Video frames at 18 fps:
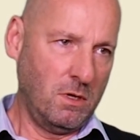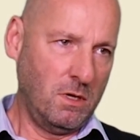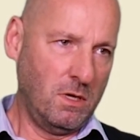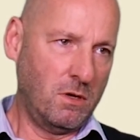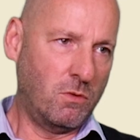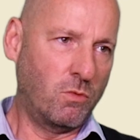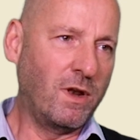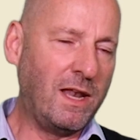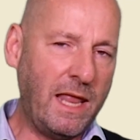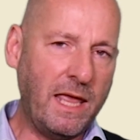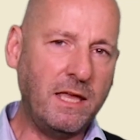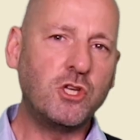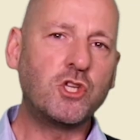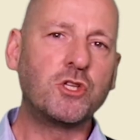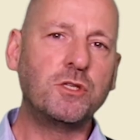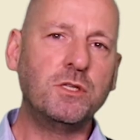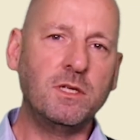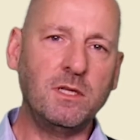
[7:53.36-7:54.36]

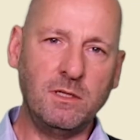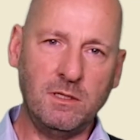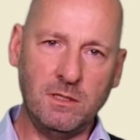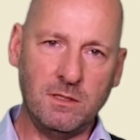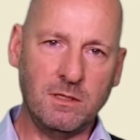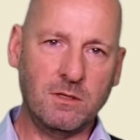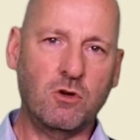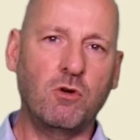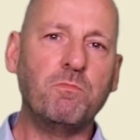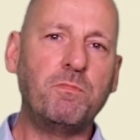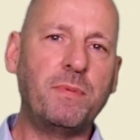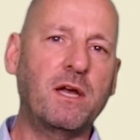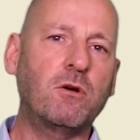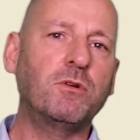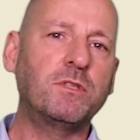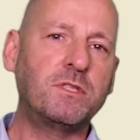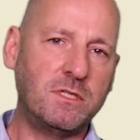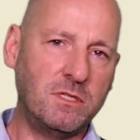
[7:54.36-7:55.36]
relational
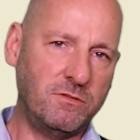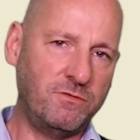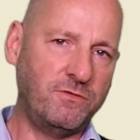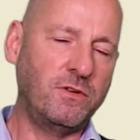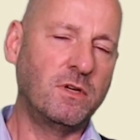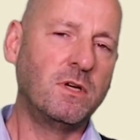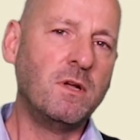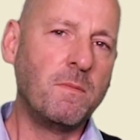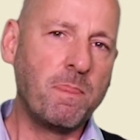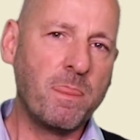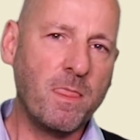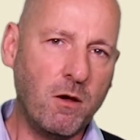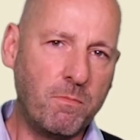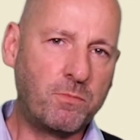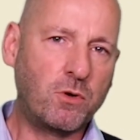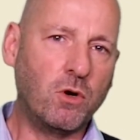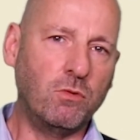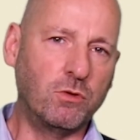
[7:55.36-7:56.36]
comparative
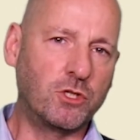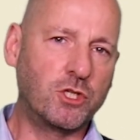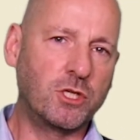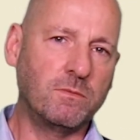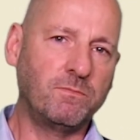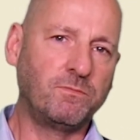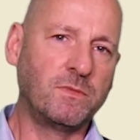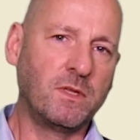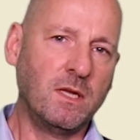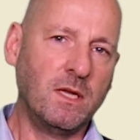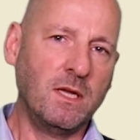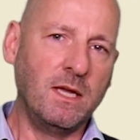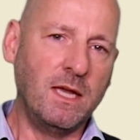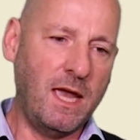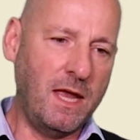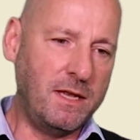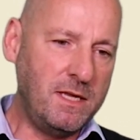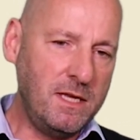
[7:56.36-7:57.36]
approach.
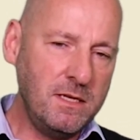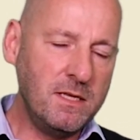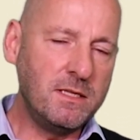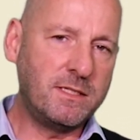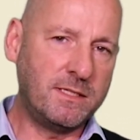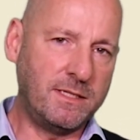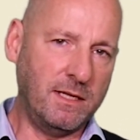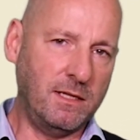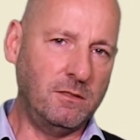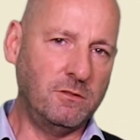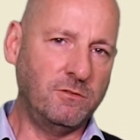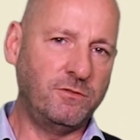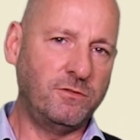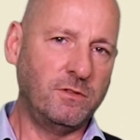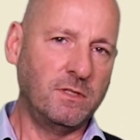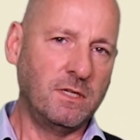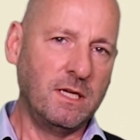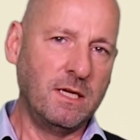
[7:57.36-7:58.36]
And in
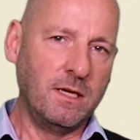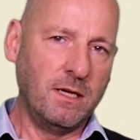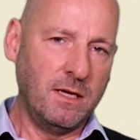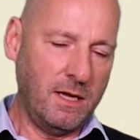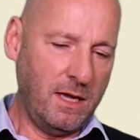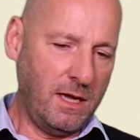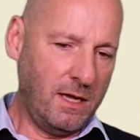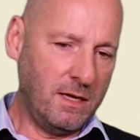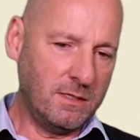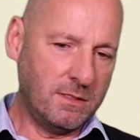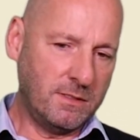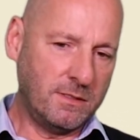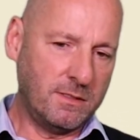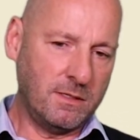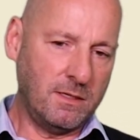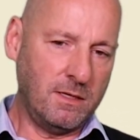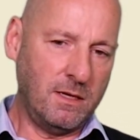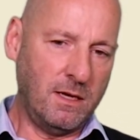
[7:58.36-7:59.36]
itself,
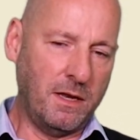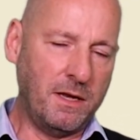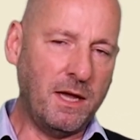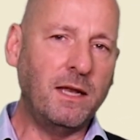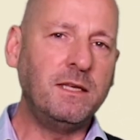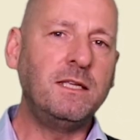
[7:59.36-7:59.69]
as an